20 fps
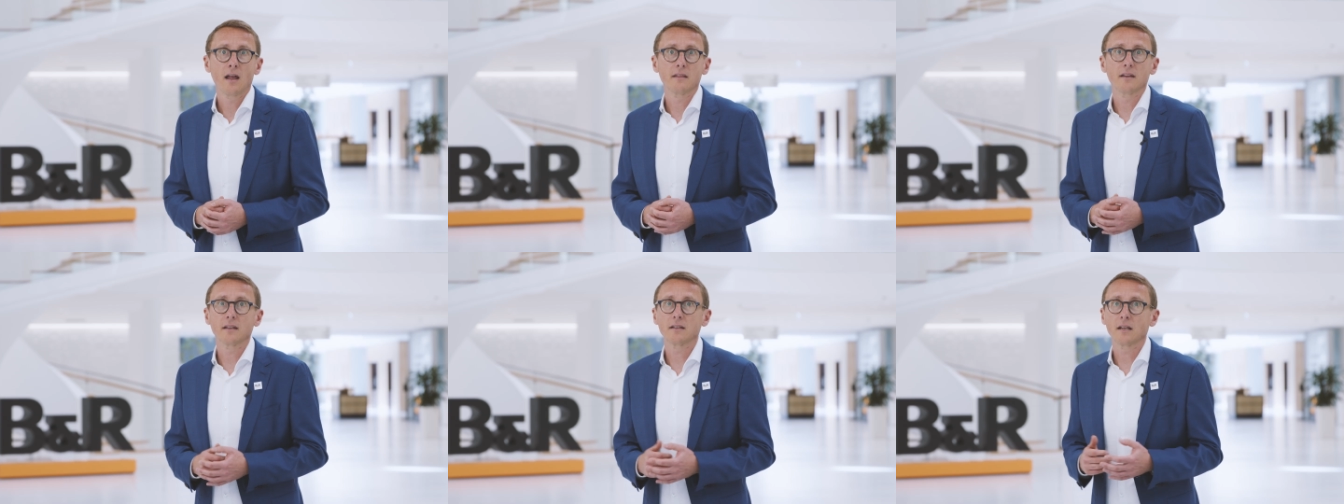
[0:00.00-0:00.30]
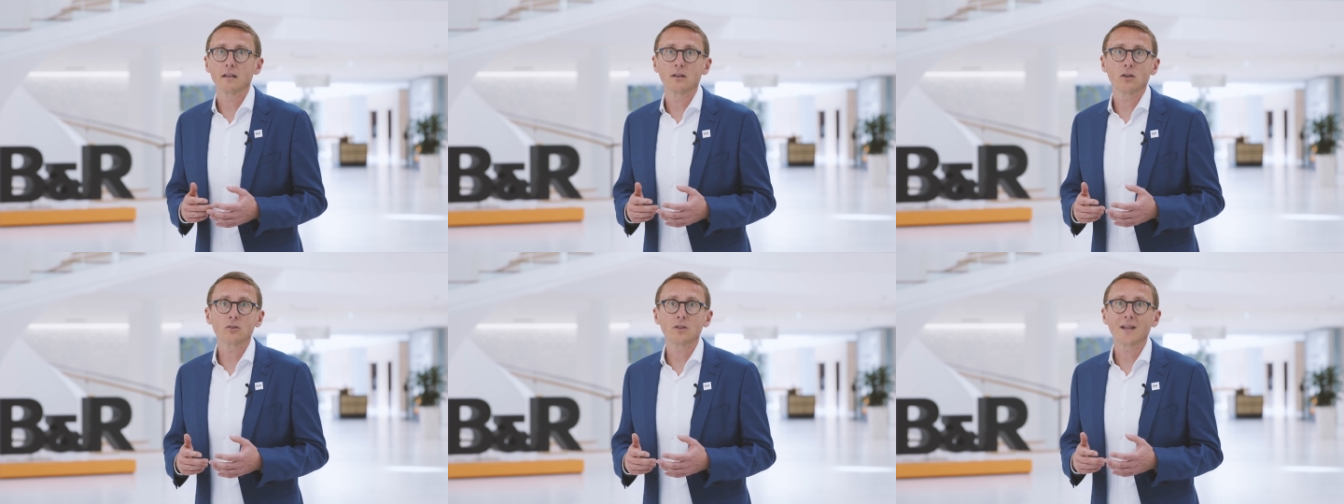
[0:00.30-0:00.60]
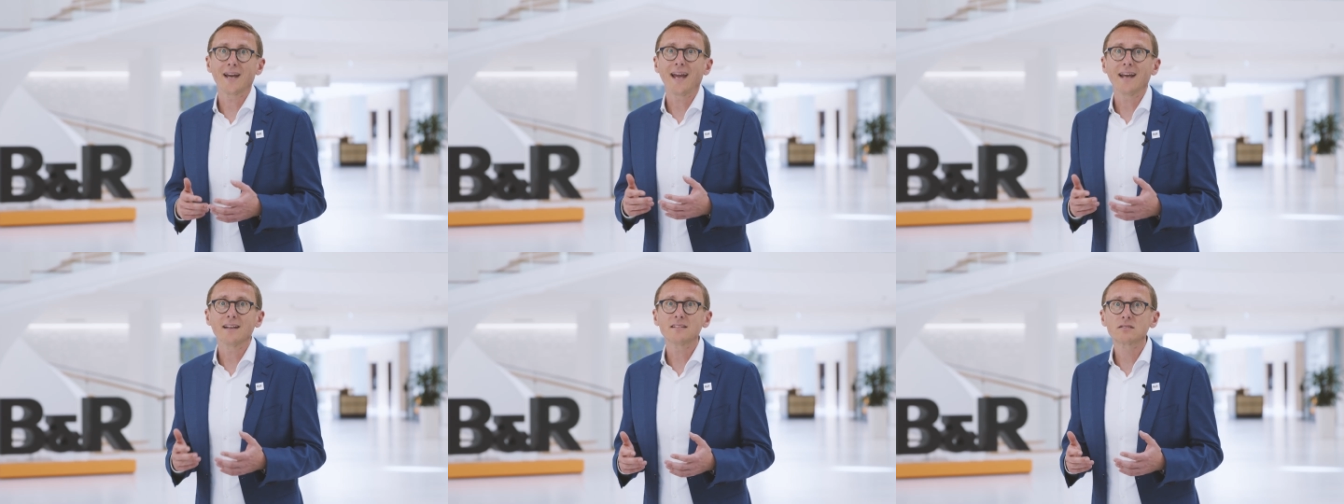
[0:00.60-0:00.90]
that are not
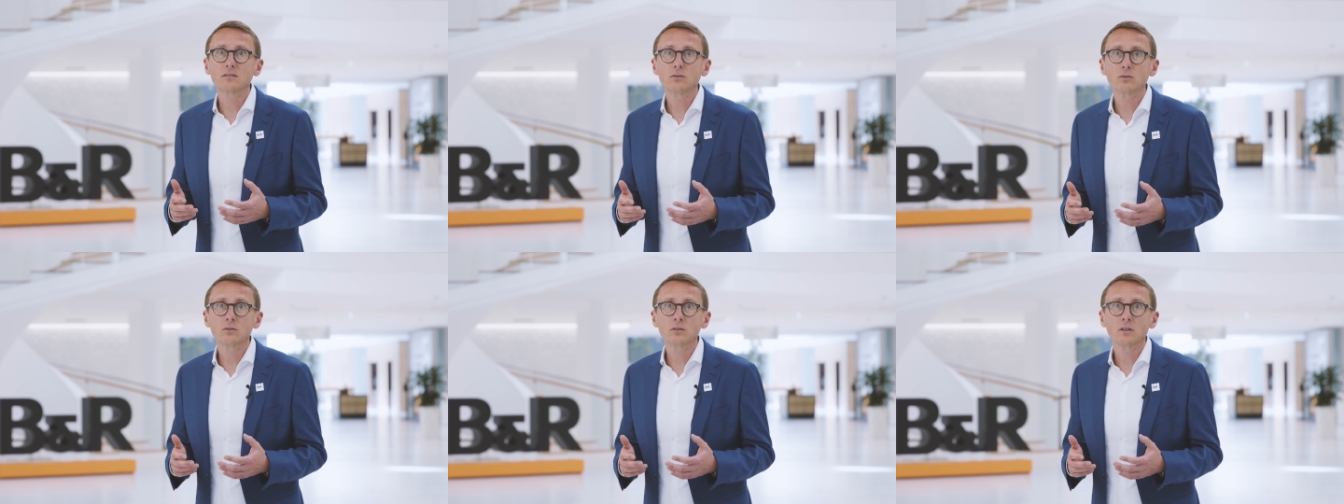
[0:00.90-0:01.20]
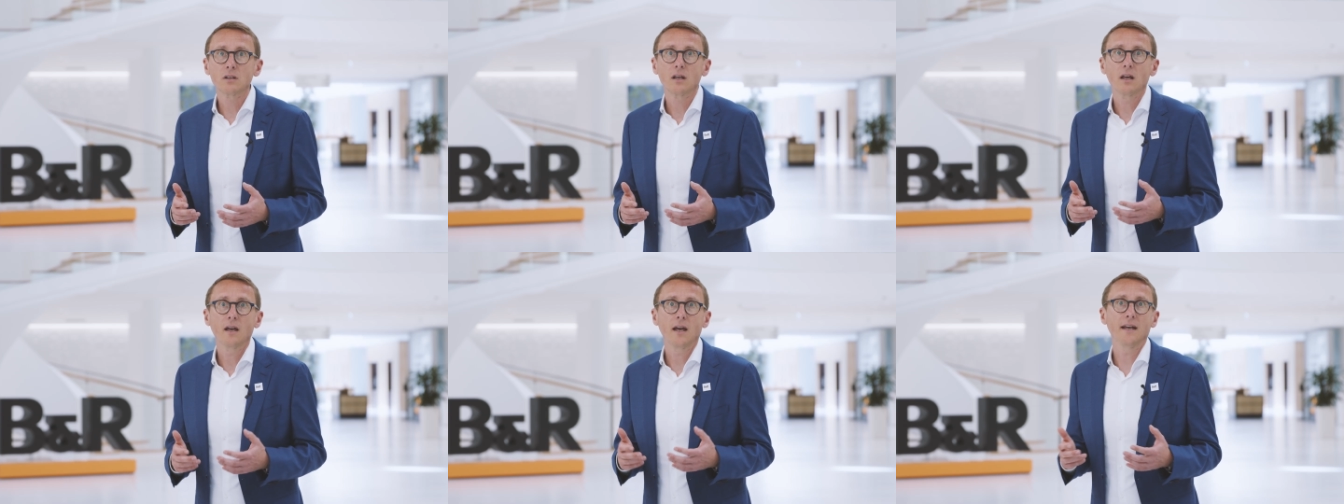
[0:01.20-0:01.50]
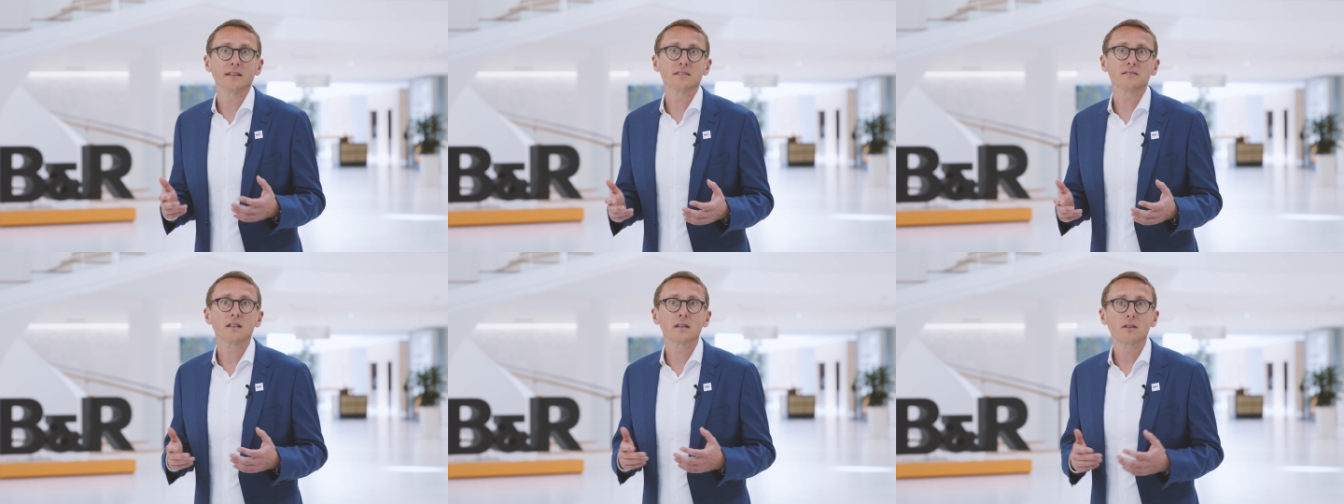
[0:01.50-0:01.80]
as good
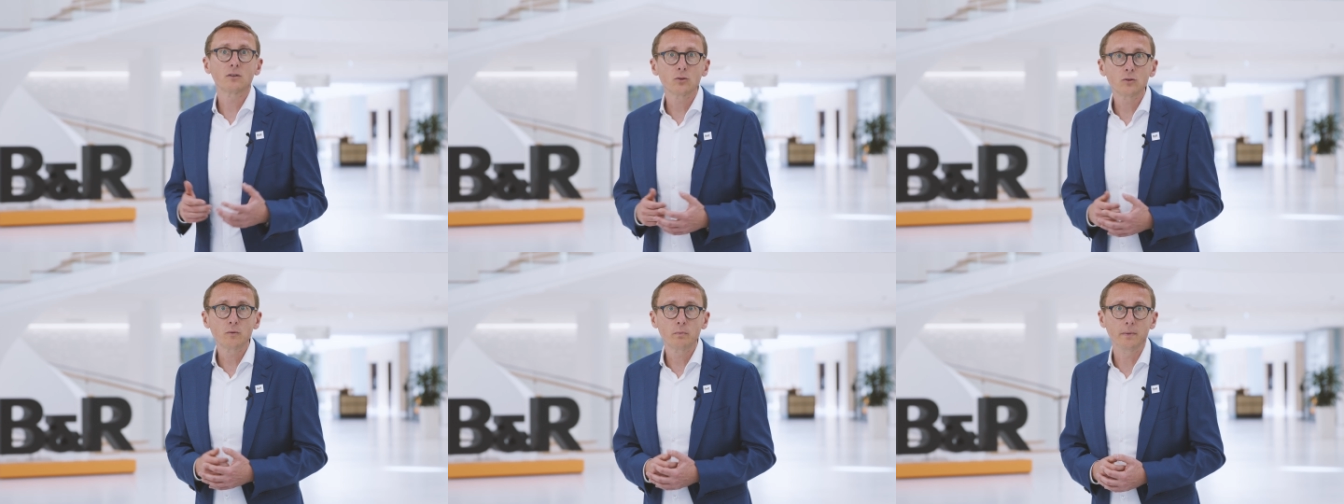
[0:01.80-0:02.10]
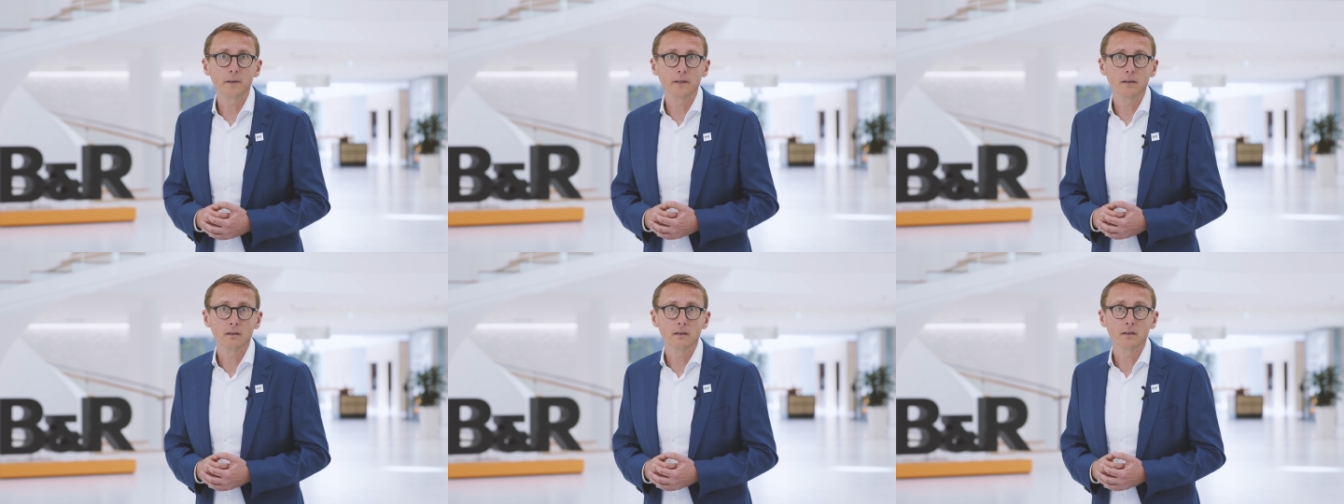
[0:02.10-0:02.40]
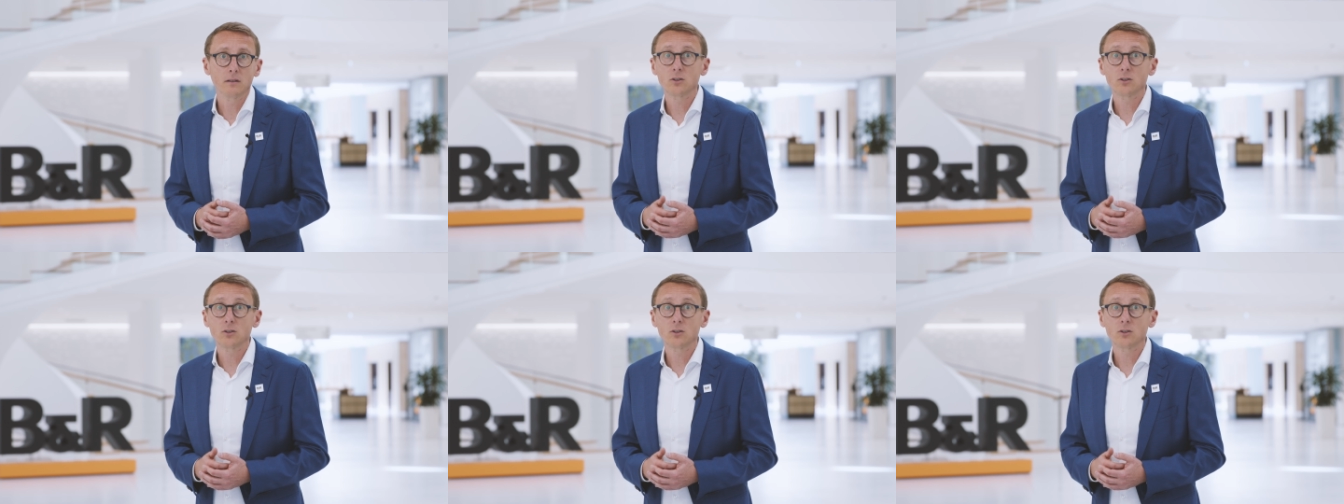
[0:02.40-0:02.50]
as they could be,